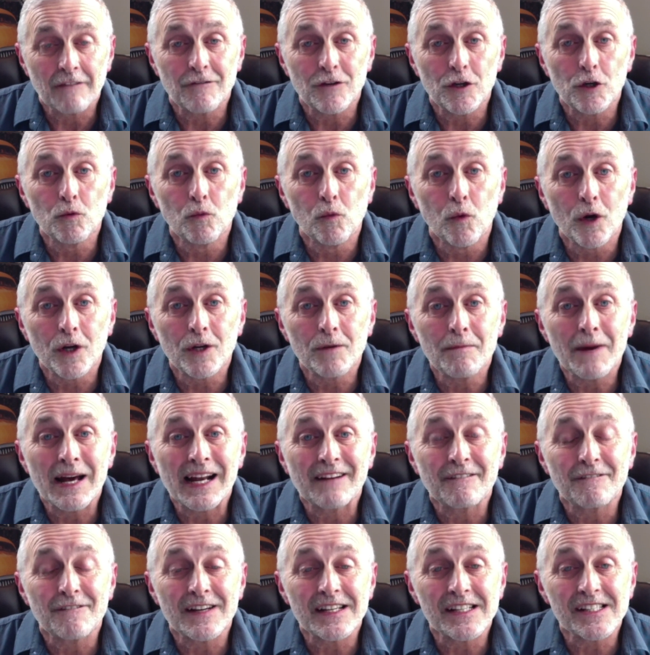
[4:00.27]
you want to
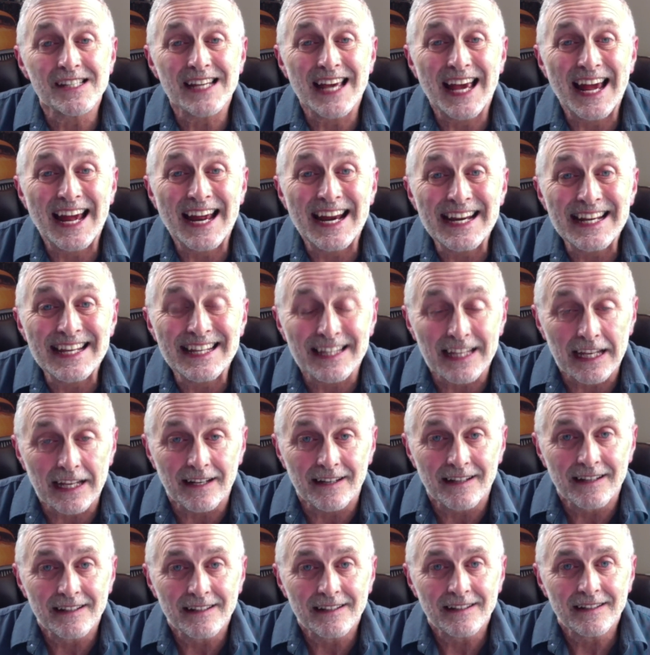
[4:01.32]
manifest anything,
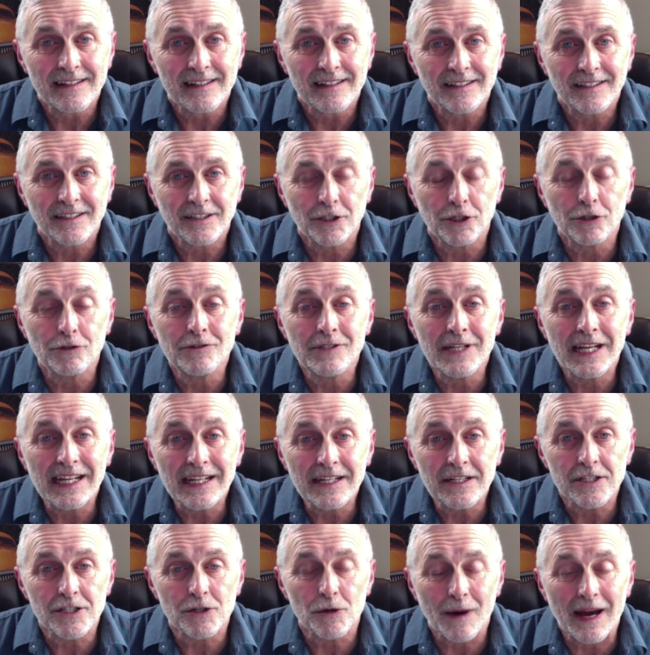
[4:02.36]
you need
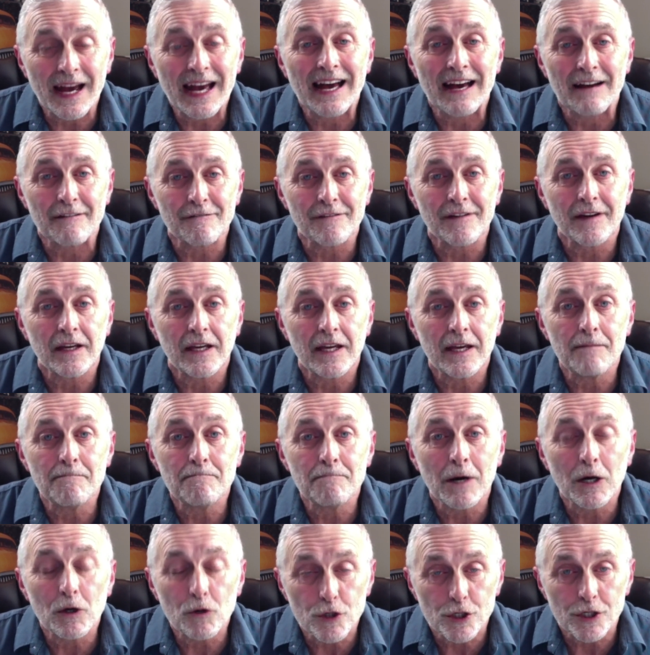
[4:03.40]
to have
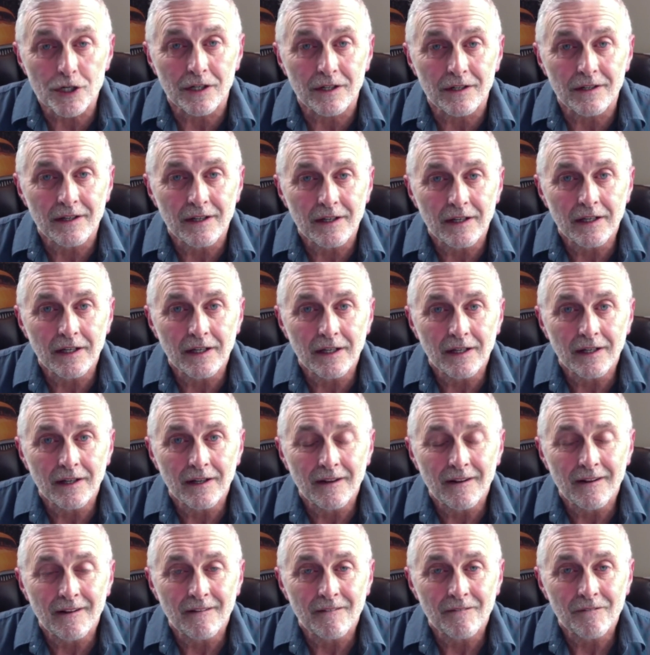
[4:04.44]
emotion.
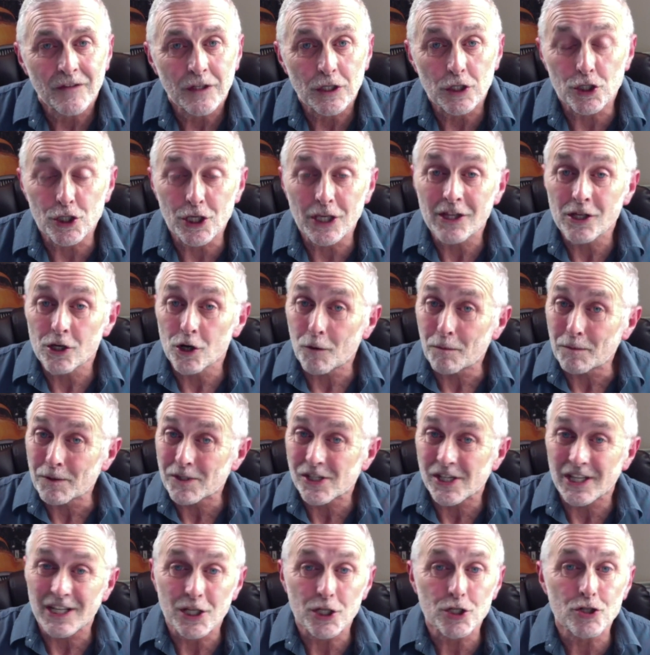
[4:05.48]
You see, the
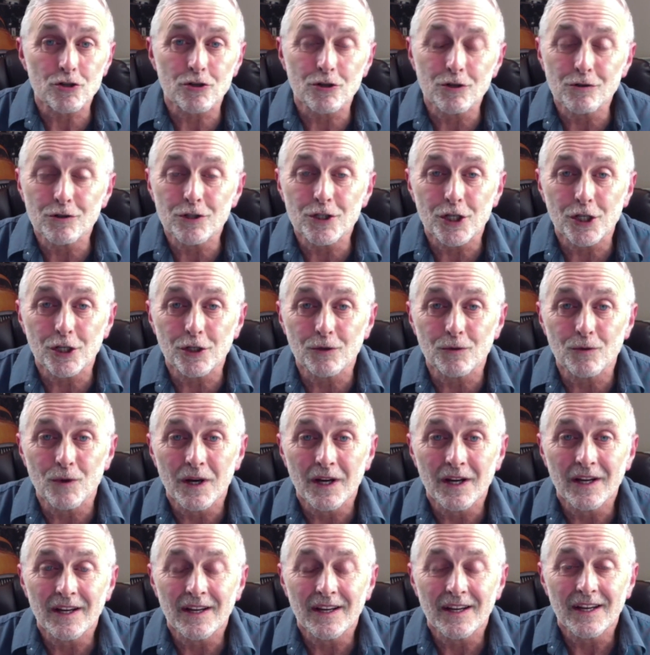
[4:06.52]
opposite is true too.
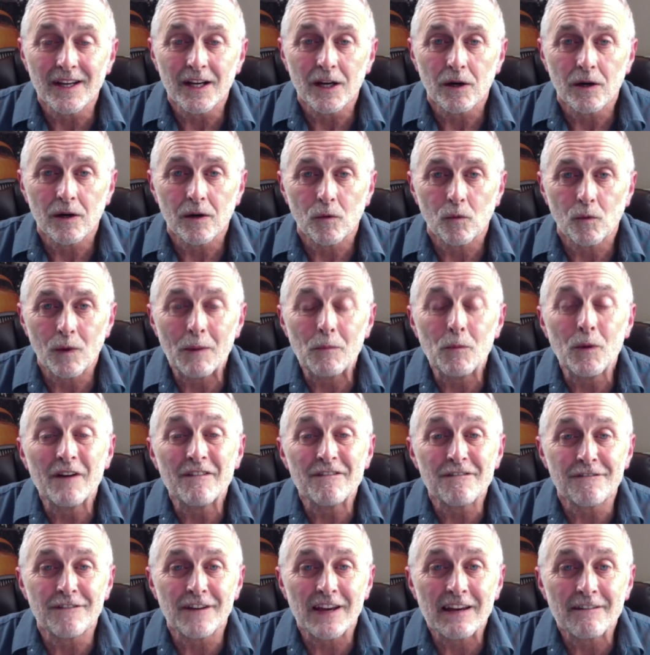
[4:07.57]
When we're
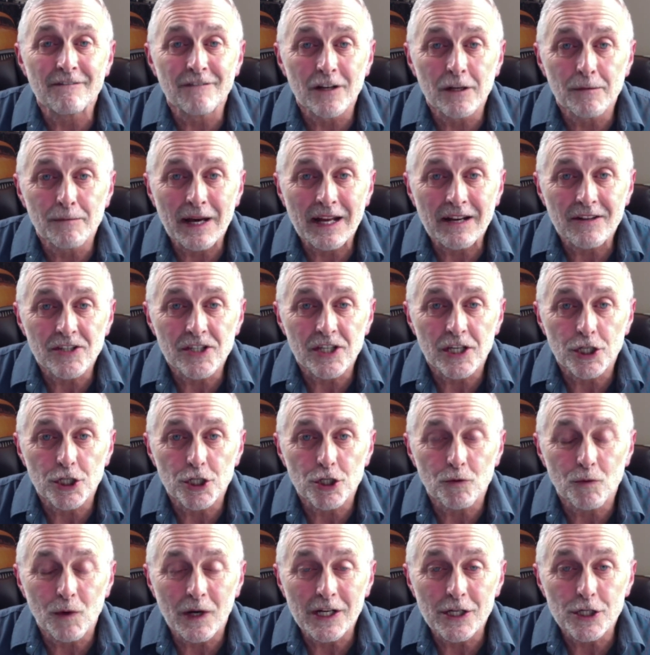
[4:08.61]
fearful about a
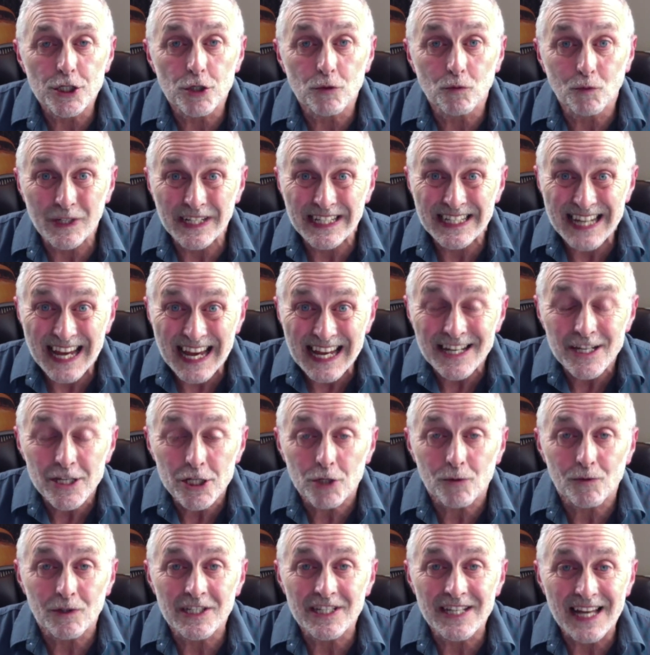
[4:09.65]
situation, we tend
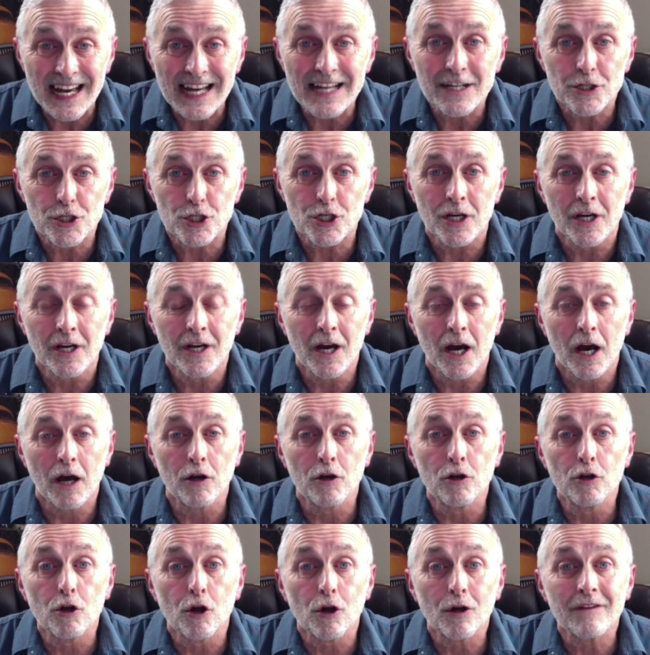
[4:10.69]
to attach a
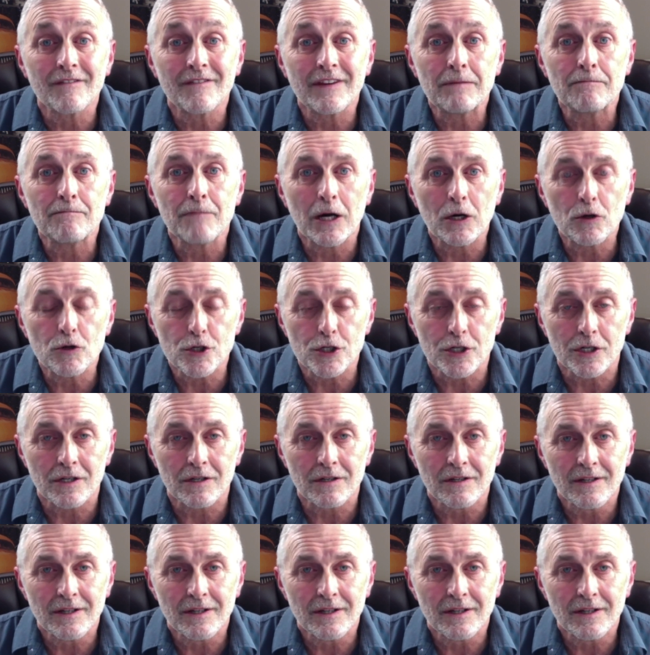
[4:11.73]
lot of emotion,